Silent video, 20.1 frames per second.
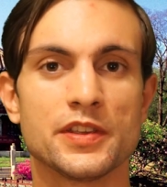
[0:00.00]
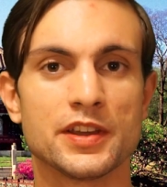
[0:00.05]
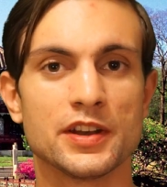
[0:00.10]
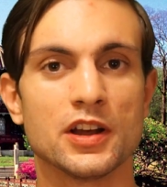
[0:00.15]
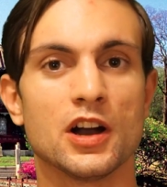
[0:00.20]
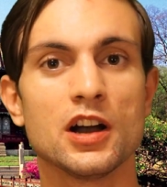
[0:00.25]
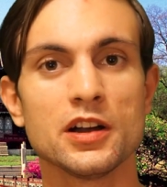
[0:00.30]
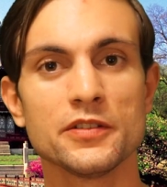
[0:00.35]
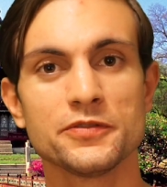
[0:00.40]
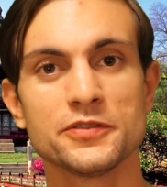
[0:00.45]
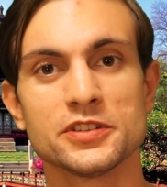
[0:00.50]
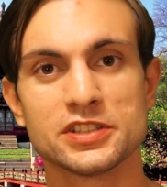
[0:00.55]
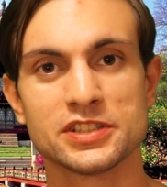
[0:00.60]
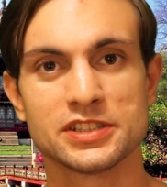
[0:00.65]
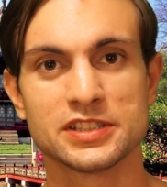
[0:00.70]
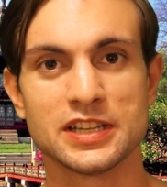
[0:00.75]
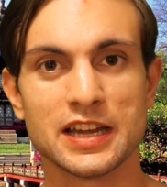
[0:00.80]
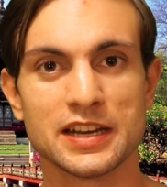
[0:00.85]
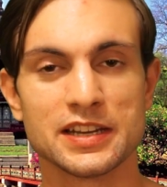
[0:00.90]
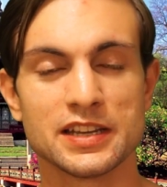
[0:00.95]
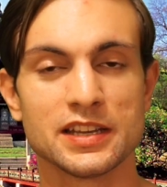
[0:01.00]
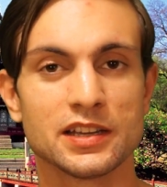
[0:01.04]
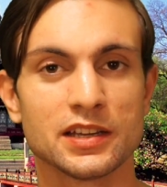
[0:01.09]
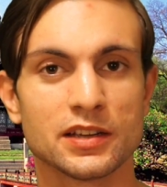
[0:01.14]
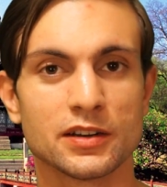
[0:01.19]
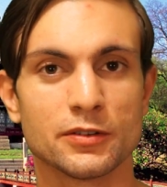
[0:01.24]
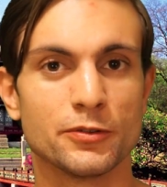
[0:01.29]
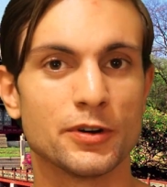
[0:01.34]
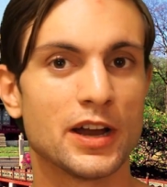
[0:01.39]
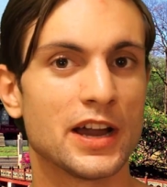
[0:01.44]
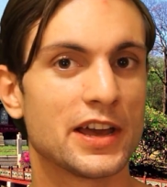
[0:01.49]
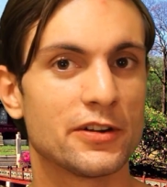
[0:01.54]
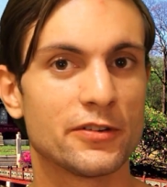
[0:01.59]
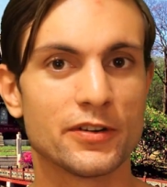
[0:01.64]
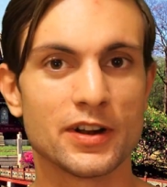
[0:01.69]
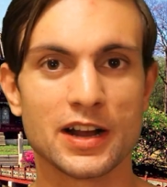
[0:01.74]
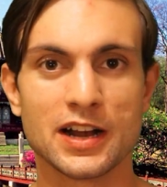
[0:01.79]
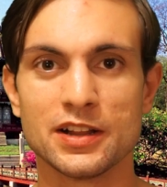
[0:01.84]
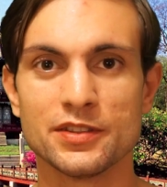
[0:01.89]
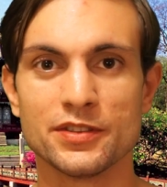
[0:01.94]
then after studying, right
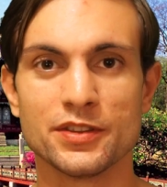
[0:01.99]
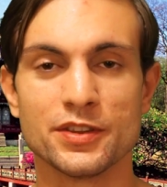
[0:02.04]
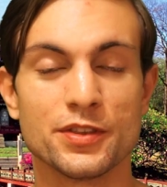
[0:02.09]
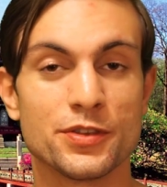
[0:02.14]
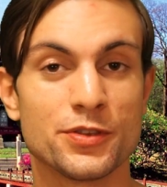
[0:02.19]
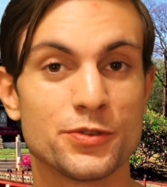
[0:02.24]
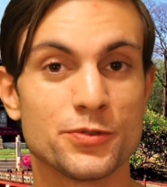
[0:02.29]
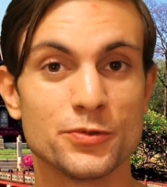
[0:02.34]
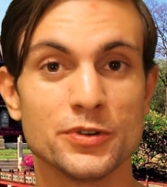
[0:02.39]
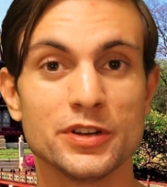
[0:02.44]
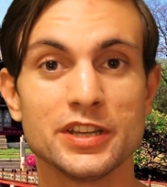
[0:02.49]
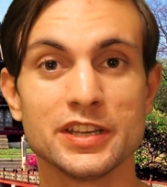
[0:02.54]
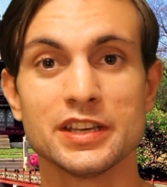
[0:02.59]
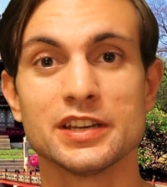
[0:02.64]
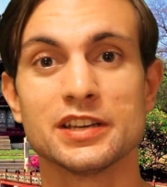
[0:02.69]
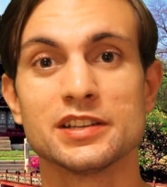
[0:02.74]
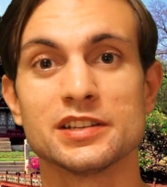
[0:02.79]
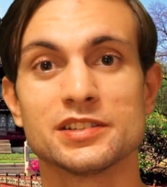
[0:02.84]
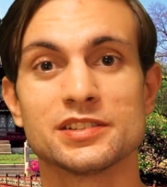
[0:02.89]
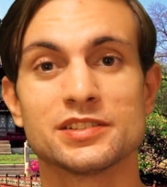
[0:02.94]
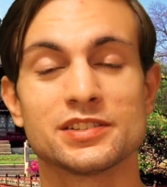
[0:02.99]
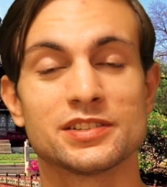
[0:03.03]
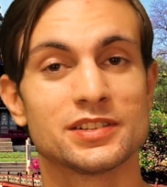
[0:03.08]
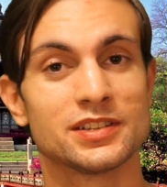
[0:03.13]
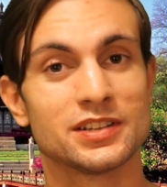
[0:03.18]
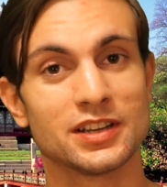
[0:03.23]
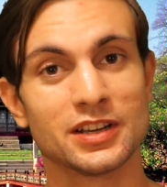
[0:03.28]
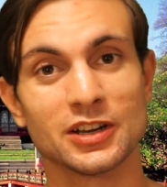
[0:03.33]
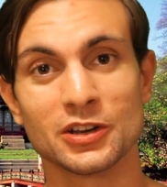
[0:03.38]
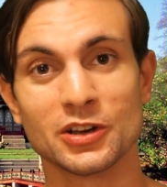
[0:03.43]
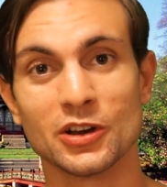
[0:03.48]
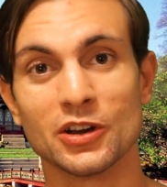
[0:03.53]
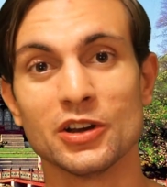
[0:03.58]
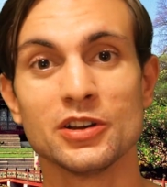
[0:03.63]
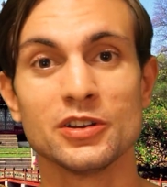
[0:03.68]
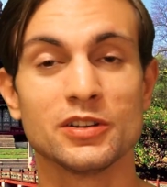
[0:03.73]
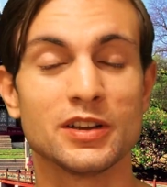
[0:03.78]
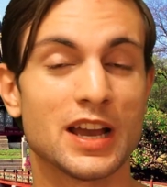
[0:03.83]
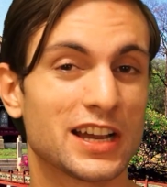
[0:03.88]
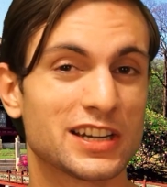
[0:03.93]
around 3 years
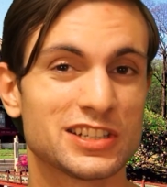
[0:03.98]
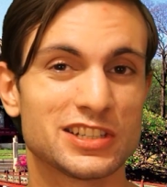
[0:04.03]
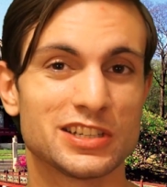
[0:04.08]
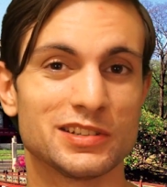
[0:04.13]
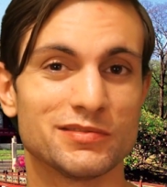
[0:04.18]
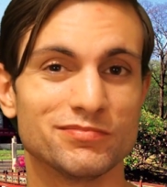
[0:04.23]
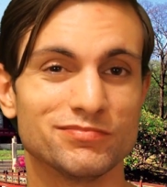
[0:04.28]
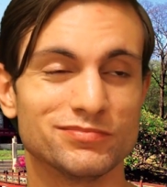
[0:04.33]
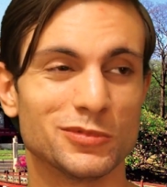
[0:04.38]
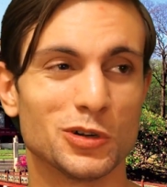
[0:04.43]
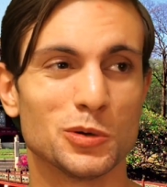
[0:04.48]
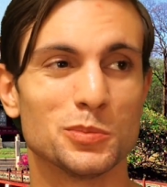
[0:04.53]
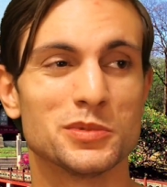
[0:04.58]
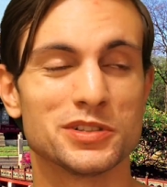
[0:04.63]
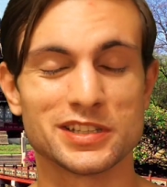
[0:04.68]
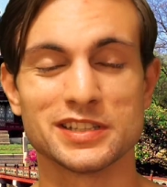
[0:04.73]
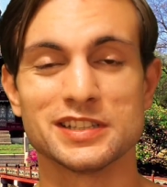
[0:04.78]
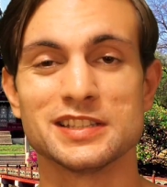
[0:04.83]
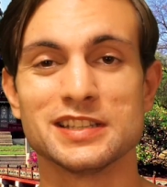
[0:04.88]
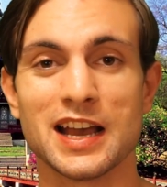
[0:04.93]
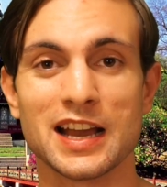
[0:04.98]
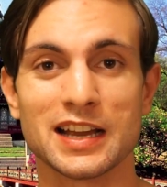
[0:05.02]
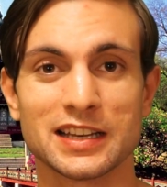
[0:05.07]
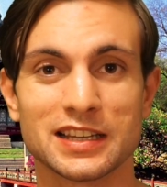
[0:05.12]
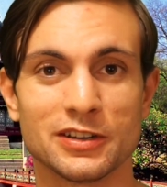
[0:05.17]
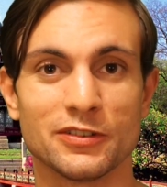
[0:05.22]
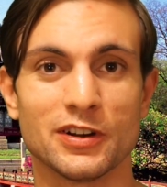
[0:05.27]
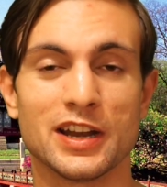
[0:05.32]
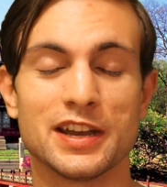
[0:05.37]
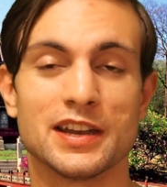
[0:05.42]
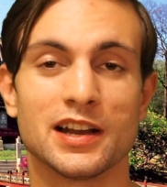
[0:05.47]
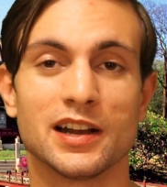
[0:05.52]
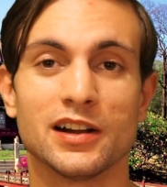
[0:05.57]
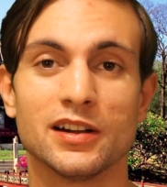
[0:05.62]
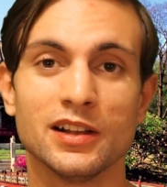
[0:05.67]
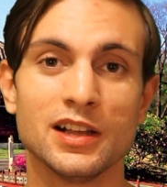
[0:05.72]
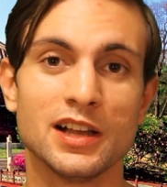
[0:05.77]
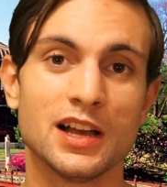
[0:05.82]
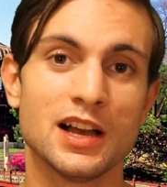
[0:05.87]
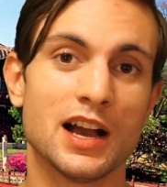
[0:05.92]
ago, actually almost exactly right
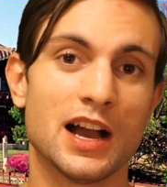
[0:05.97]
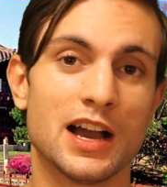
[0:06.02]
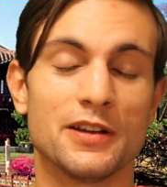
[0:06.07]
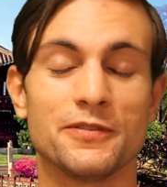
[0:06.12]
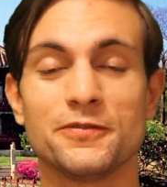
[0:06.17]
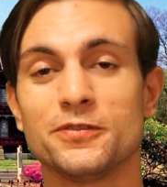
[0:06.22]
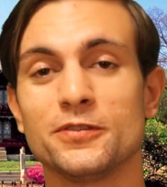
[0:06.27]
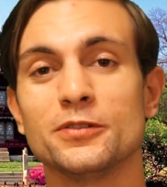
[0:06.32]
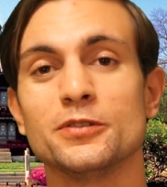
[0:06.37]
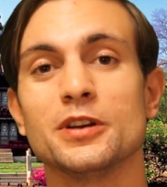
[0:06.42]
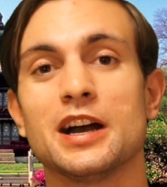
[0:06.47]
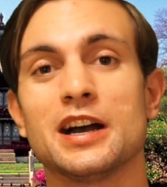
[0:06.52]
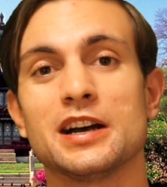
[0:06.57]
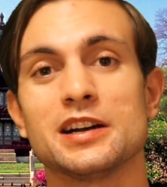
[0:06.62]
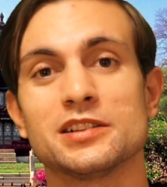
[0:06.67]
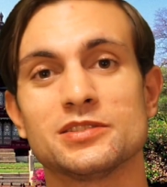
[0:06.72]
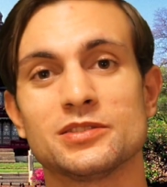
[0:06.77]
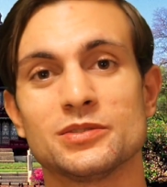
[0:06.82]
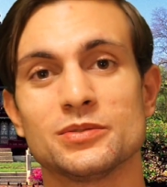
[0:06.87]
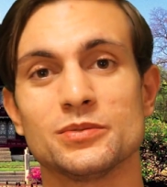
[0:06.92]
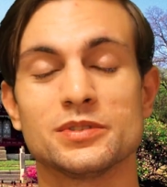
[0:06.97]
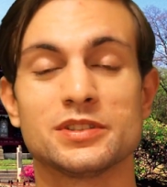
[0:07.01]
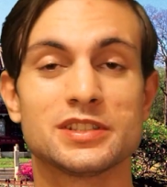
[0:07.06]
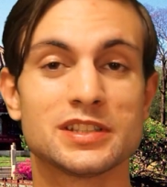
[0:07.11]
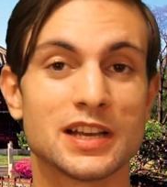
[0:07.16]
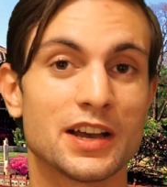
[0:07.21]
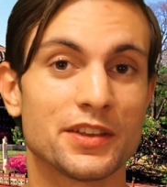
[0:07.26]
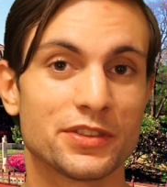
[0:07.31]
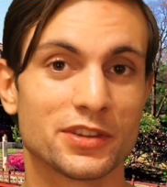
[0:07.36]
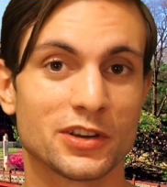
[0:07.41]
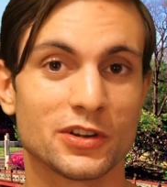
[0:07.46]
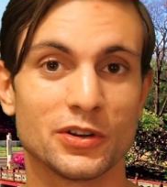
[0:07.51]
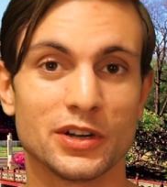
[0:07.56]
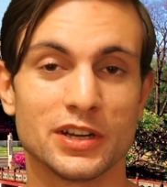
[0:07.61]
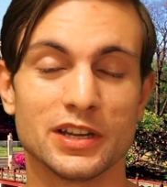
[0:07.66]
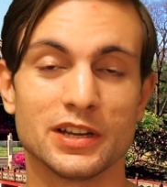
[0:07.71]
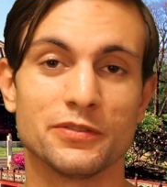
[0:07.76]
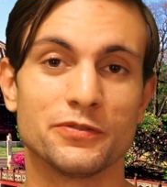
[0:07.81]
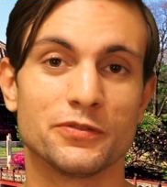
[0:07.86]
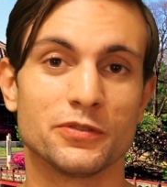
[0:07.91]
now, I flew out to South
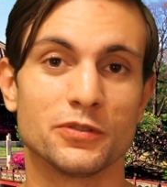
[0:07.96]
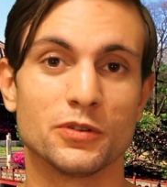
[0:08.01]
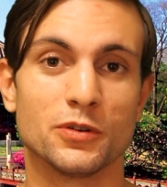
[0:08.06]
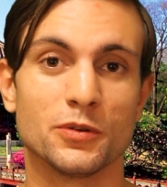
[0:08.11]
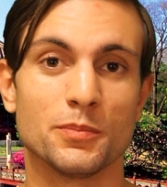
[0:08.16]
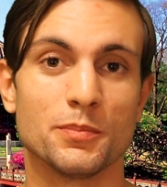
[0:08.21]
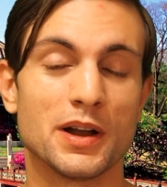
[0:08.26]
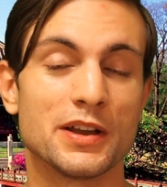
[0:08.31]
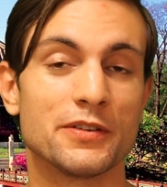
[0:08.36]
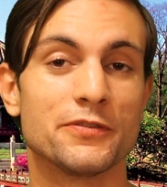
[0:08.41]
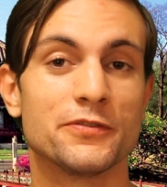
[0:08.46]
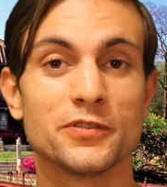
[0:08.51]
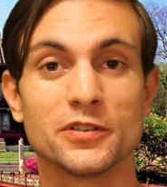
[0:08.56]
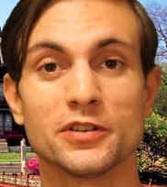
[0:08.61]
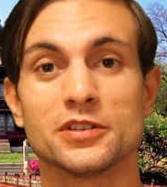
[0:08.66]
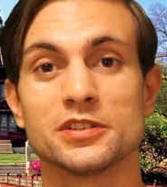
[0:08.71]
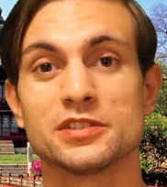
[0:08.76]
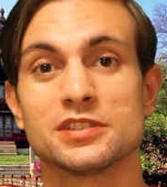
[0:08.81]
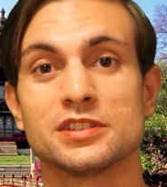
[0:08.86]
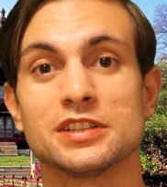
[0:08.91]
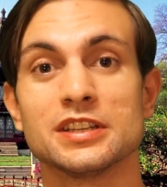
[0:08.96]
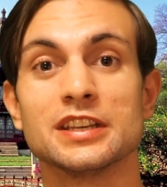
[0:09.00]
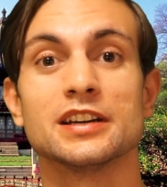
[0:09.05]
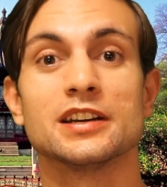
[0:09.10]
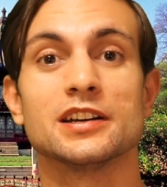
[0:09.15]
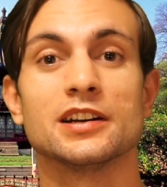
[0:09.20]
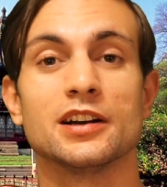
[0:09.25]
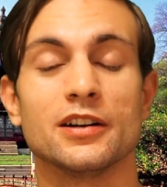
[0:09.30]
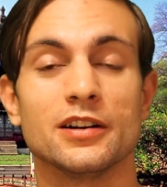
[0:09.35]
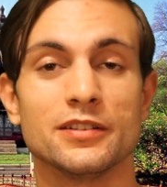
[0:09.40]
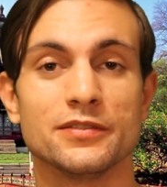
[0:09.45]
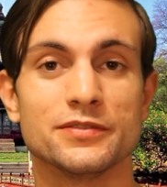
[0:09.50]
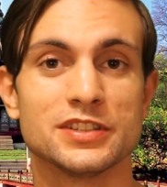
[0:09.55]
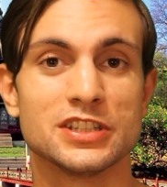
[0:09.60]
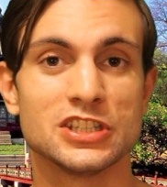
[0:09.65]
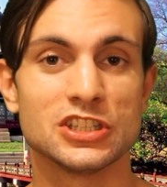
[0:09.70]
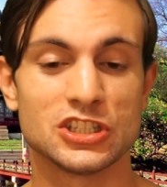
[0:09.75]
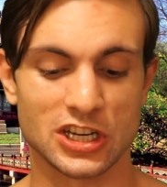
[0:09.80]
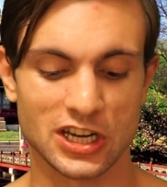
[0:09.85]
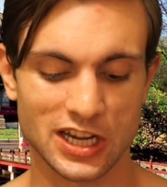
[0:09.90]
Korea for my first year of
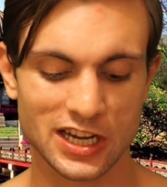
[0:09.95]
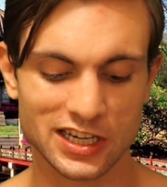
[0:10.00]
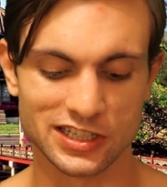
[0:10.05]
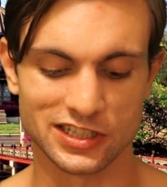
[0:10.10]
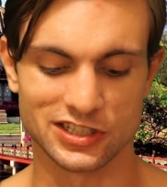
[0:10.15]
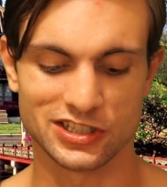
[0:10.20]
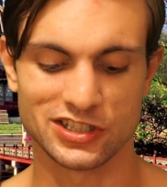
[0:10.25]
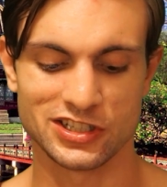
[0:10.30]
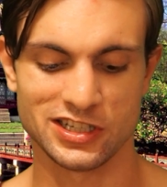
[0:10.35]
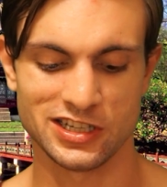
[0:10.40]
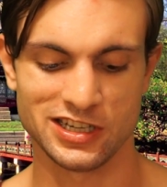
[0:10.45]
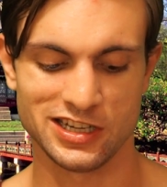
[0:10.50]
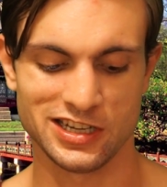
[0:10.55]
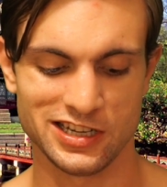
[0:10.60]
teaching English.